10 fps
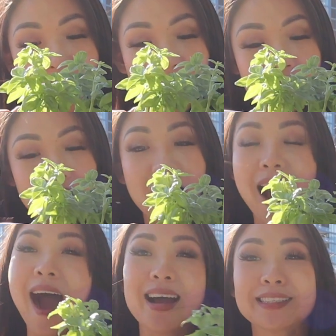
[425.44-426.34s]
that
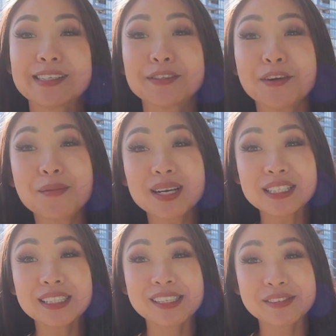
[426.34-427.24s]
I see so
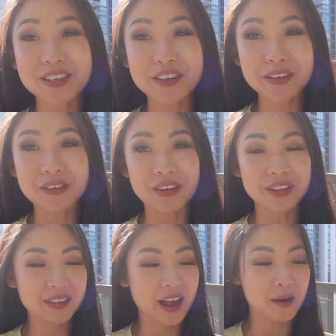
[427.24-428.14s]
much little new
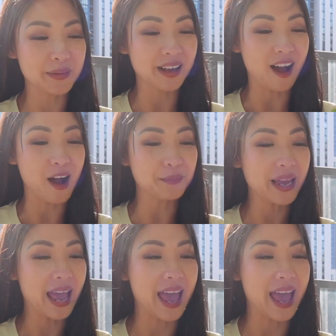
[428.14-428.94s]
growth coming up,